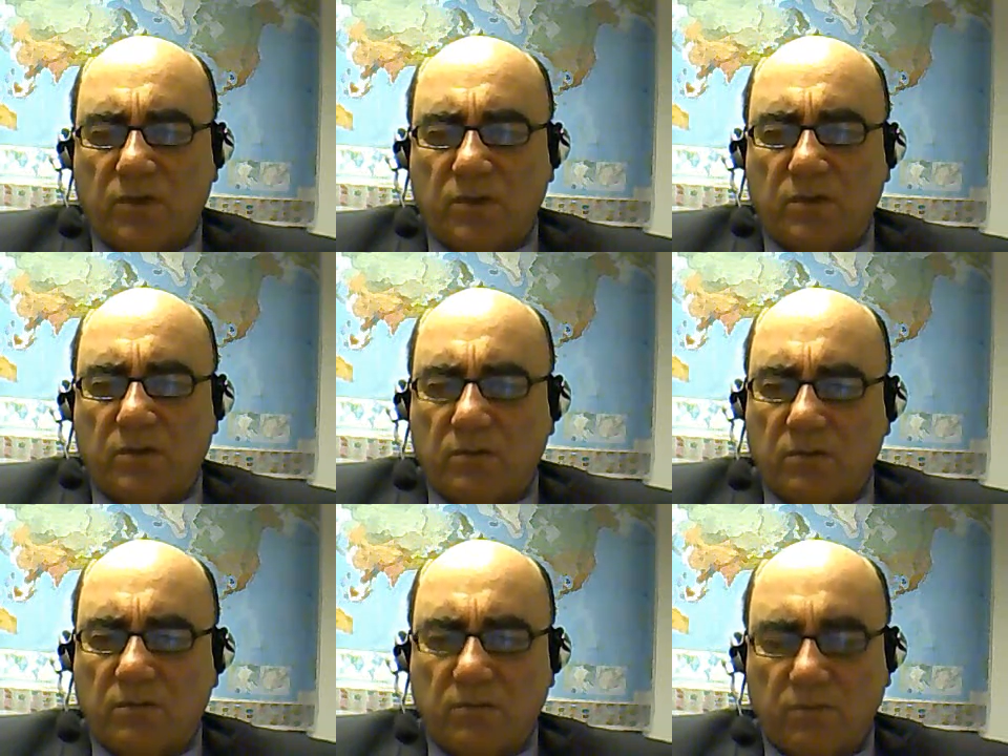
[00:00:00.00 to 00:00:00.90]
it and
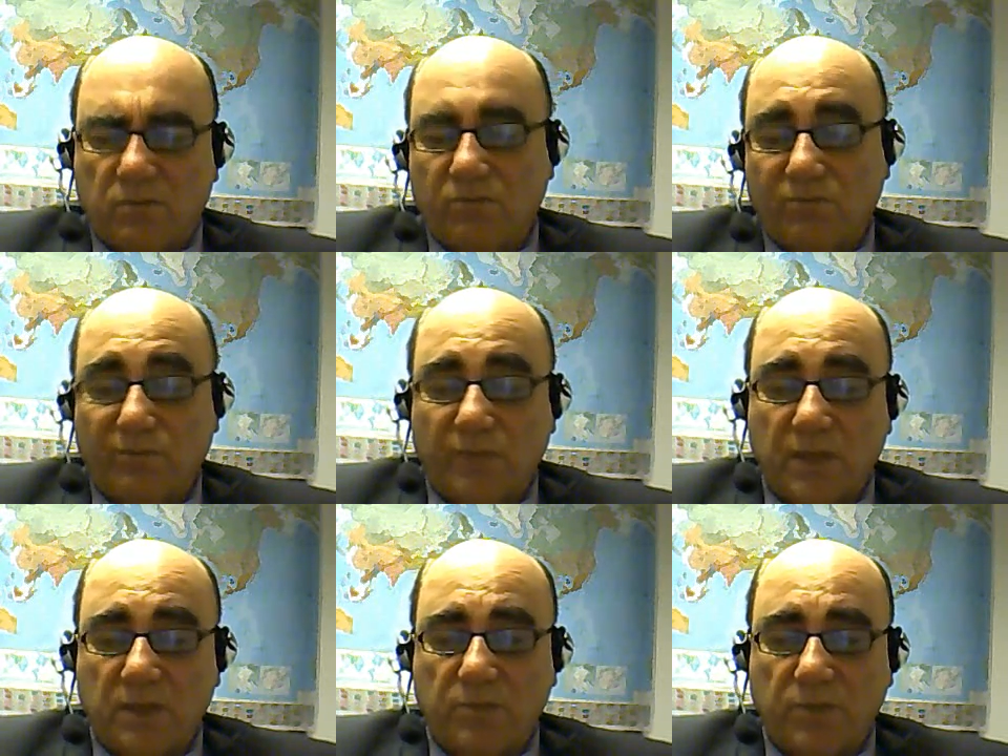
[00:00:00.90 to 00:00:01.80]

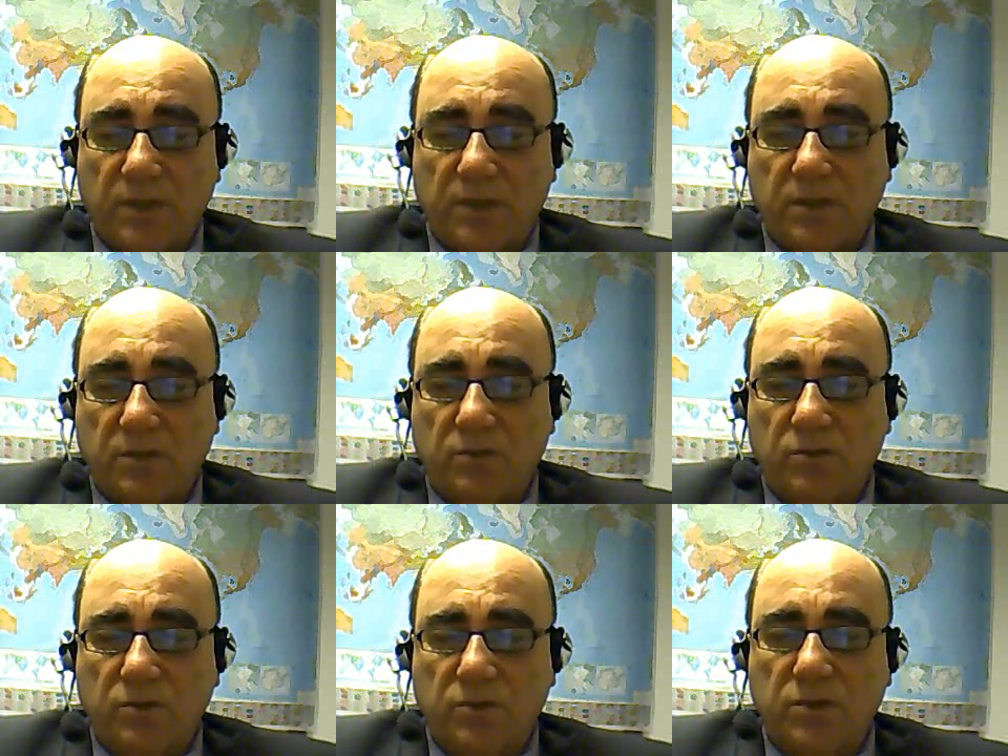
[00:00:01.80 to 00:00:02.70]
made a political
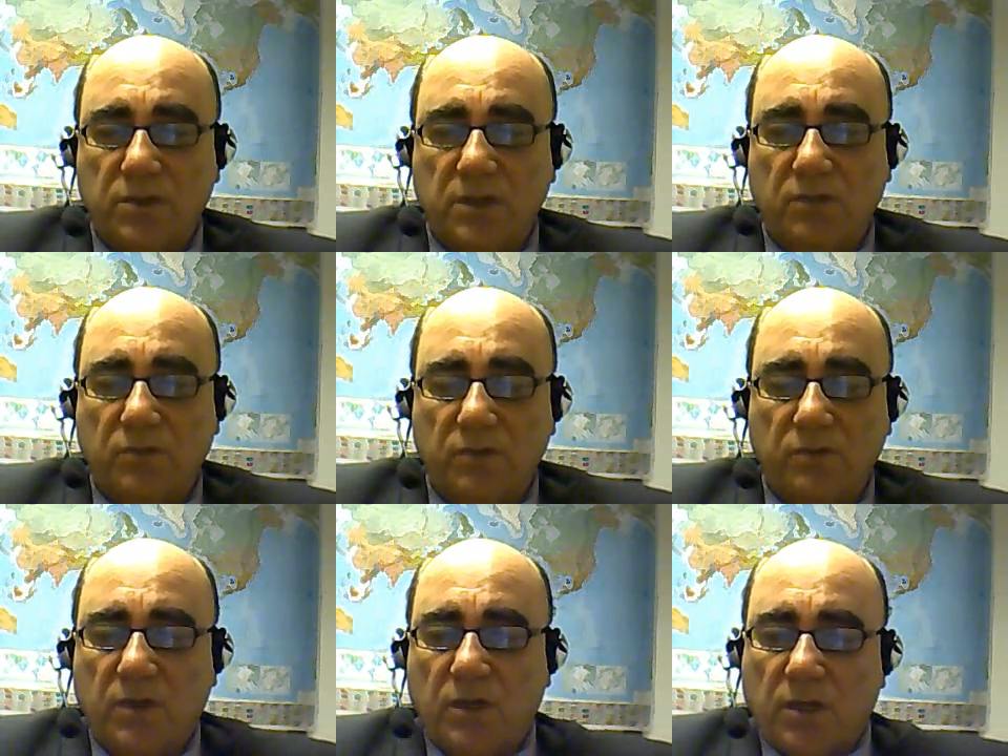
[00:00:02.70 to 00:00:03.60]
choice to get rid
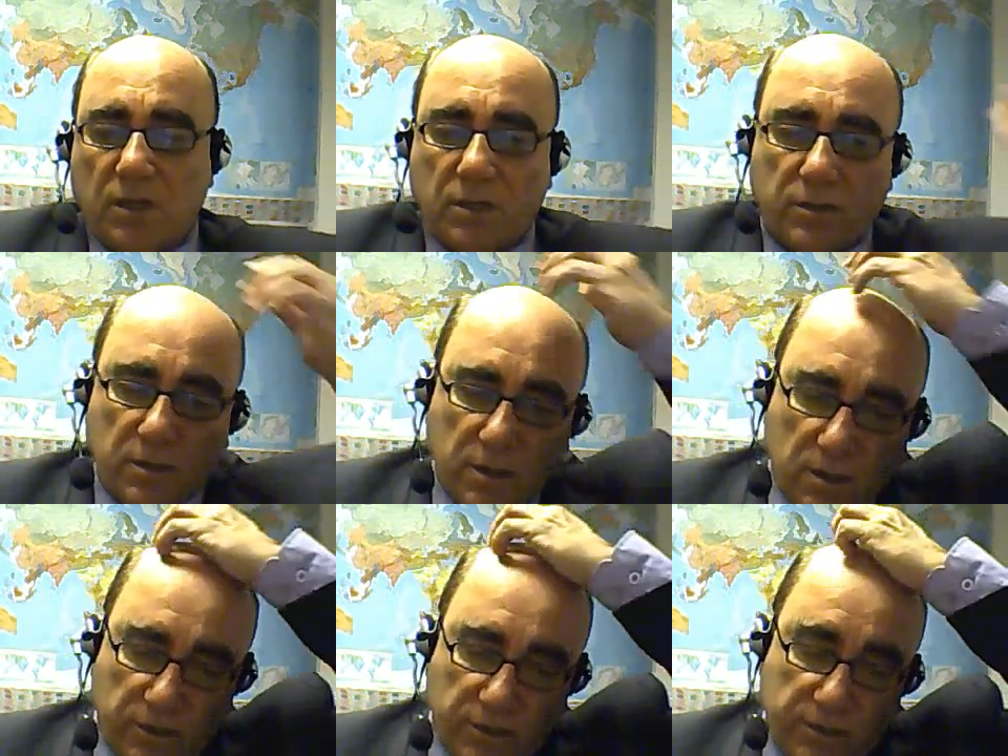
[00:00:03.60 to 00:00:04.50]
of the, the
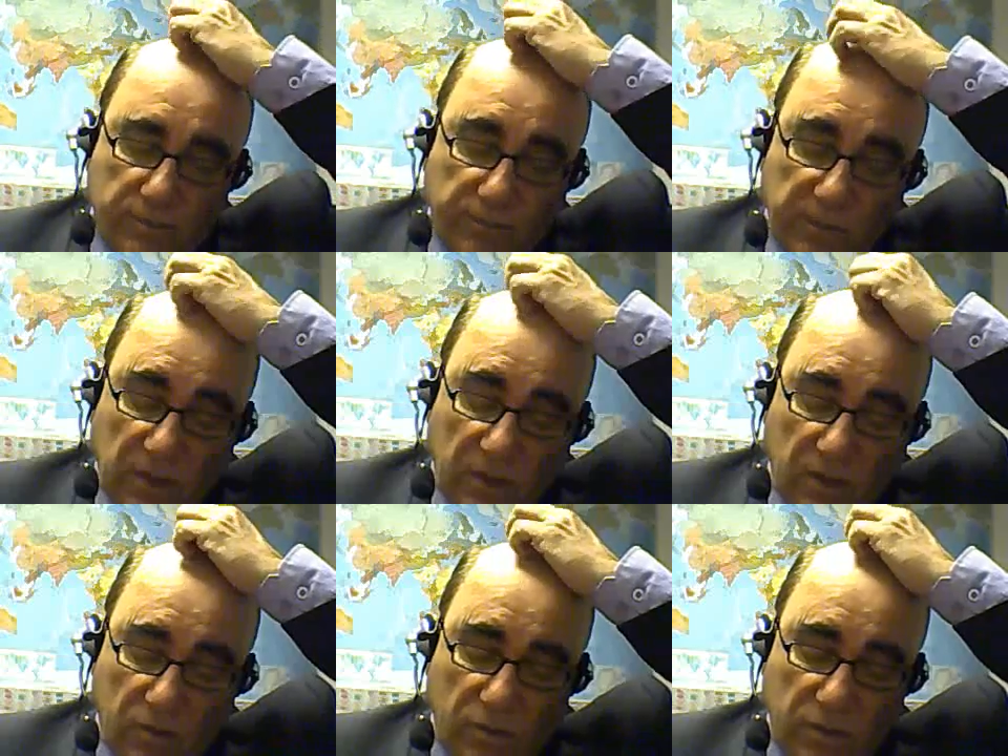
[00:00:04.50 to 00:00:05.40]
leaders.
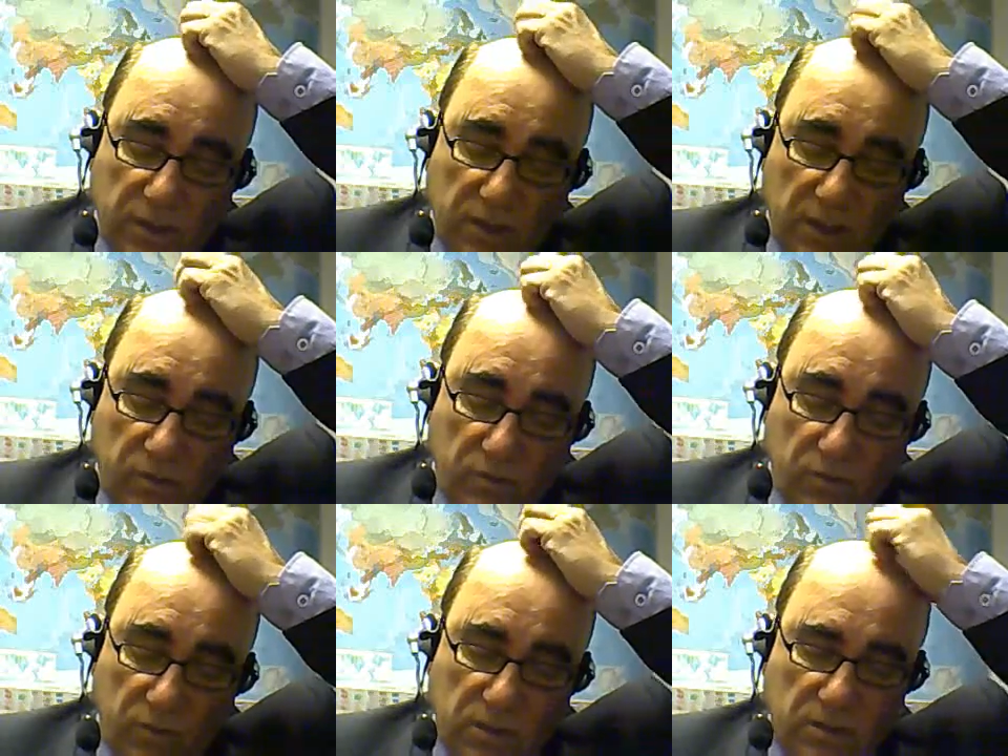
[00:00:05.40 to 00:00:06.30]
And they always had a
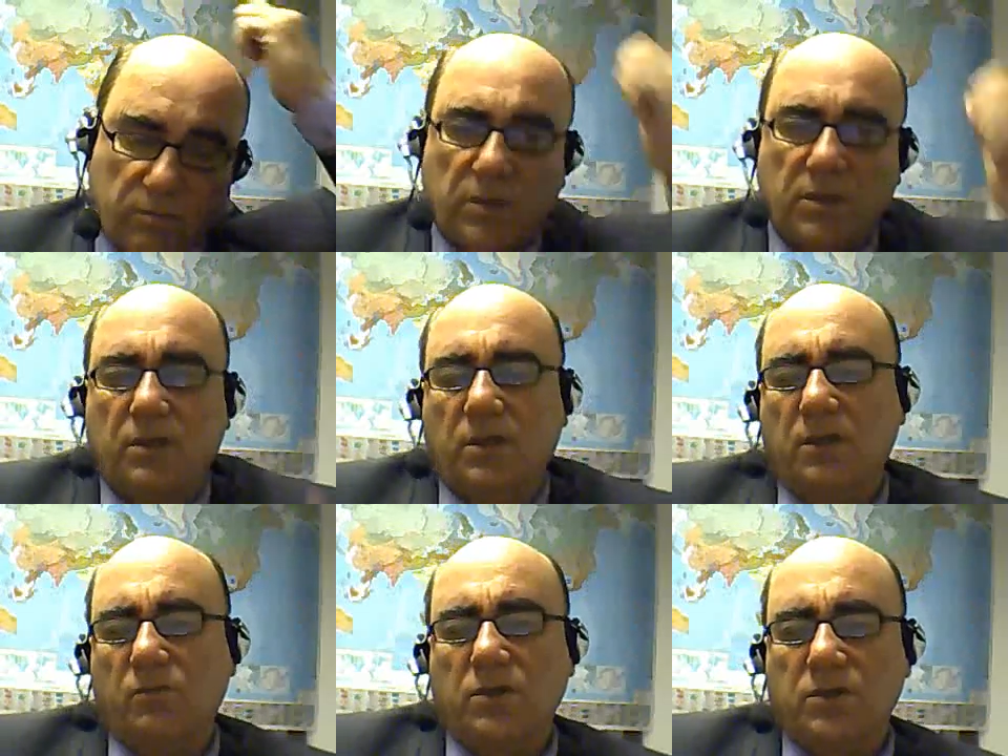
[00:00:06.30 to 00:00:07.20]
good reason, but
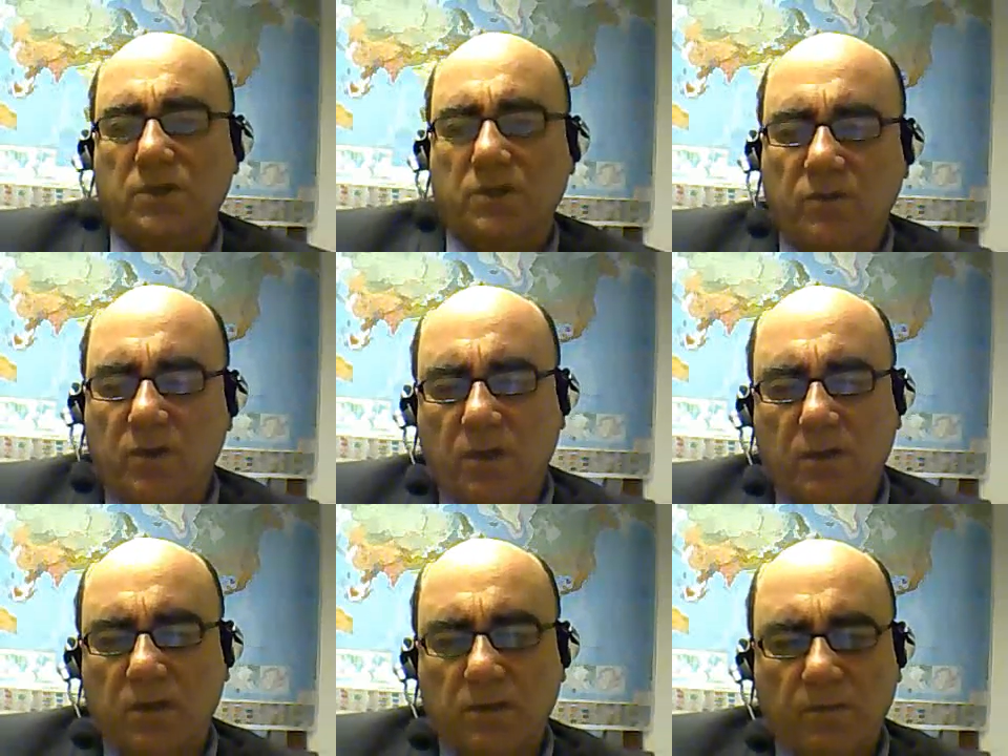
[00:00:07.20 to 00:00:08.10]
it wasn't of
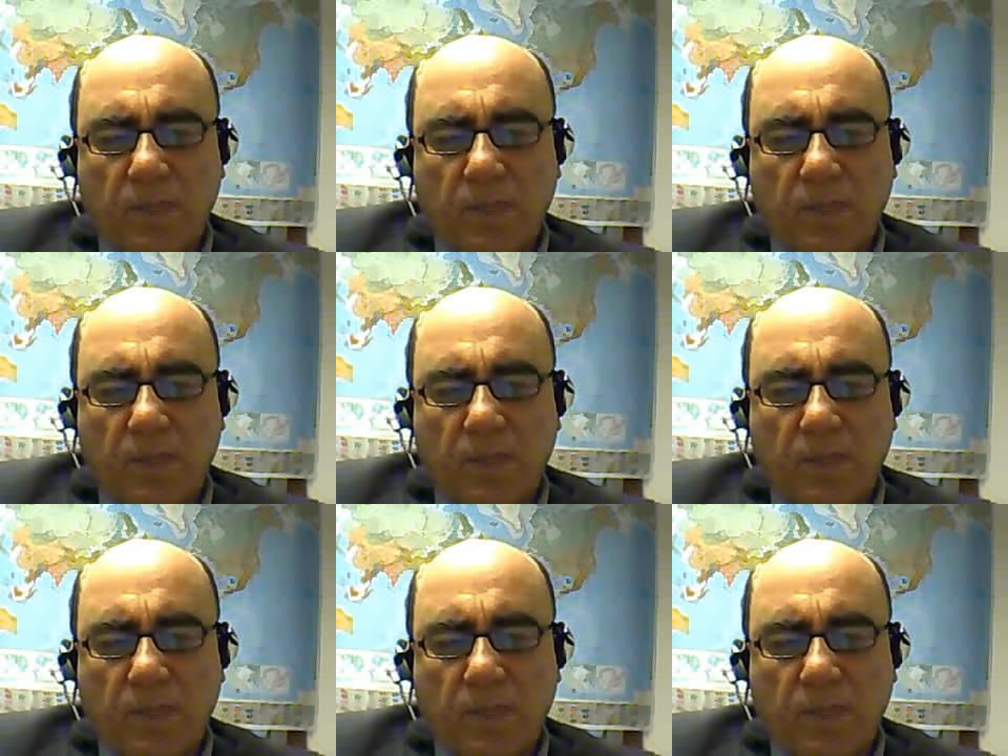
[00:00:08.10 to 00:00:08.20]
God.